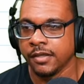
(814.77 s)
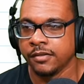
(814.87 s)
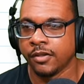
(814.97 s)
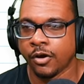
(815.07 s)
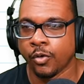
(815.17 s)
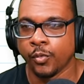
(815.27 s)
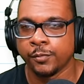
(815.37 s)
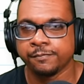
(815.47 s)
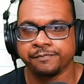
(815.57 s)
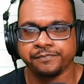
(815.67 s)
Now,
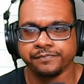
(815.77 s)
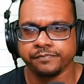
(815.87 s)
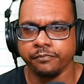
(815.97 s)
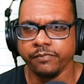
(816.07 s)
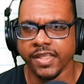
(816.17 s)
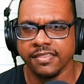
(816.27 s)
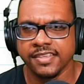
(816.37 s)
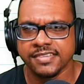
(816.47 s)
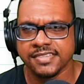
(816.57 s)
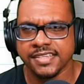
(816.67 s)

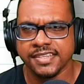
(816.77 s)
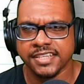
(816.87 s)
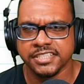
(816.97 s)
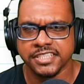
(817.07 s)
they're saying that